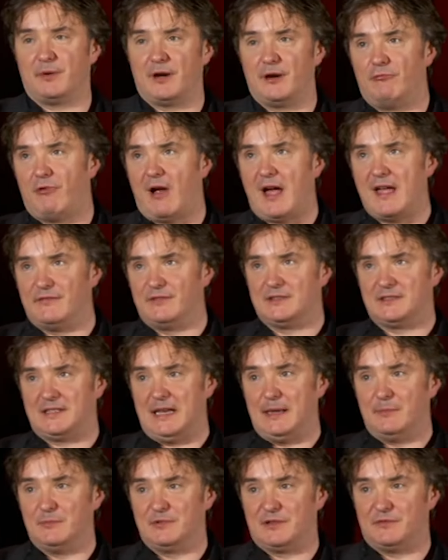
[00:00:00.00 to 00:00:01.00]
by rival
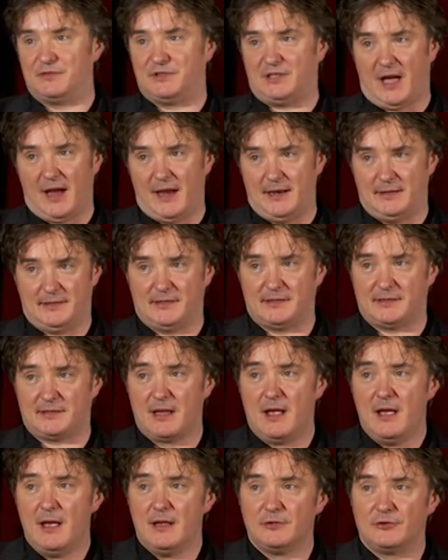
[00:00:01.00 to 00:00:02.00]
teams of
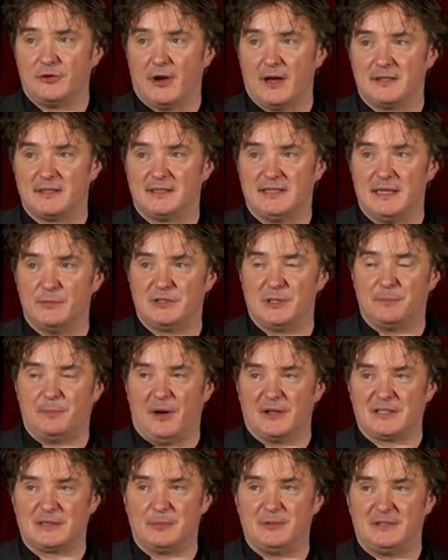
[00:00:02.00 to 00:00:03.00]
scientists trying to see was it
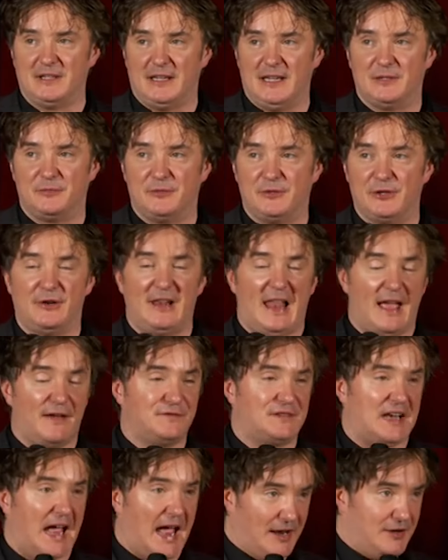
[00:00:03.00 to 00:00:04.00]
possible to eat with your
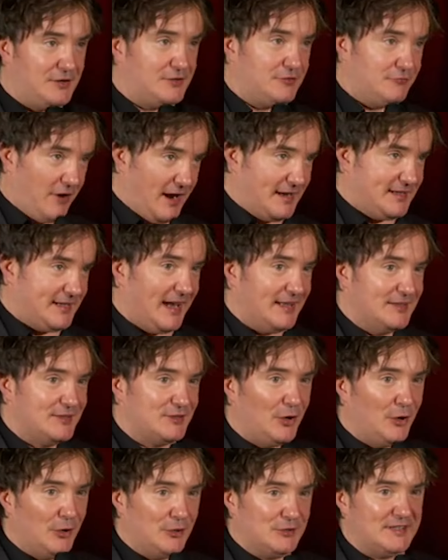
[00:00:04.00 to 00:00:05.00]
left and right
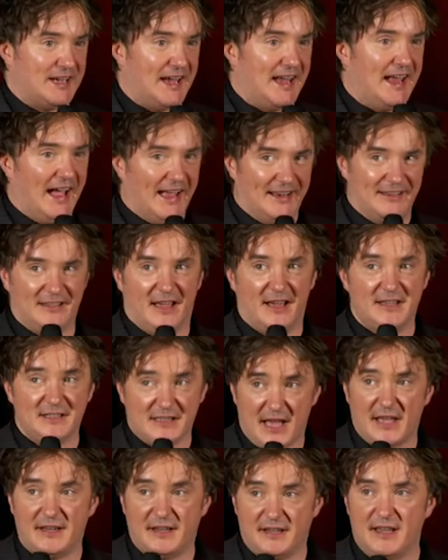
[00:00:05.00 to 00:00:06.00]
hands all day and night.
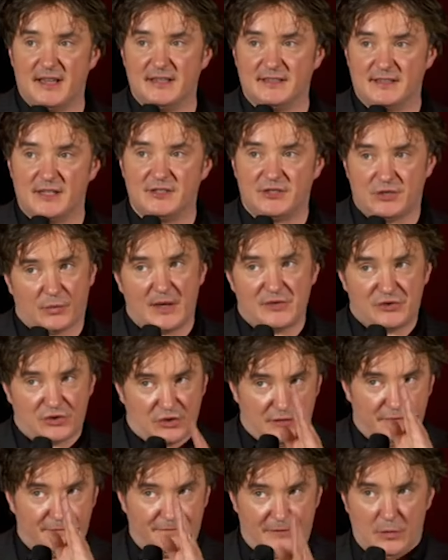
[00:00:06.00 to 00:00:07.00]
And it is. It's a
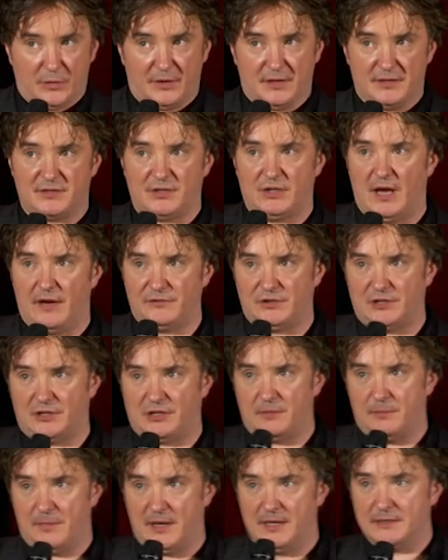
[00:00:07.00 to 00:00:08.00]
question of focus. You have to
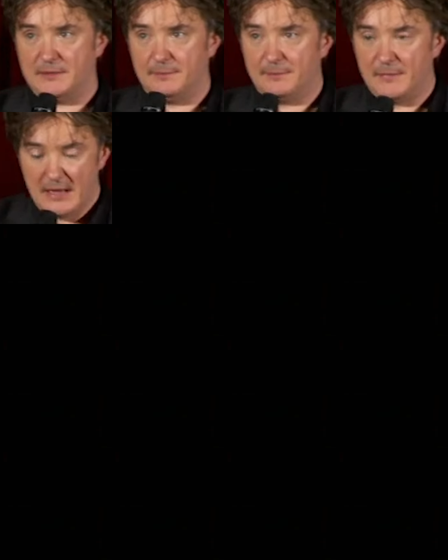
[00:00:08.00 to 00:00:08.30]
commit.